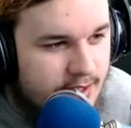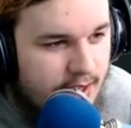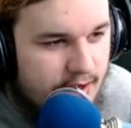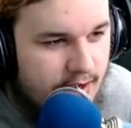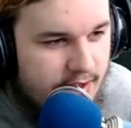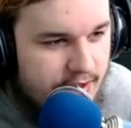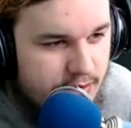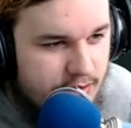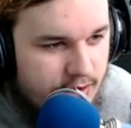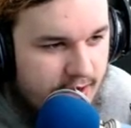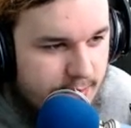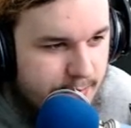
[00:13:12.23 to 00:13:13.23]
I knew
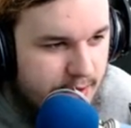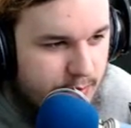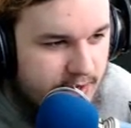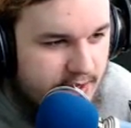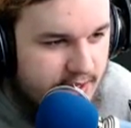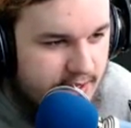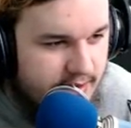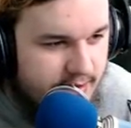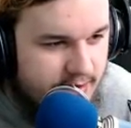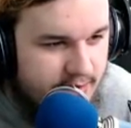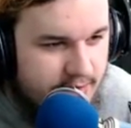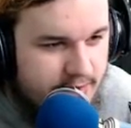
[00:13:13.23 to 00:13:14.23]
there had to have been a way to get in
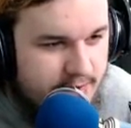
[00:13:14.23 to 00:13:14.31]
here.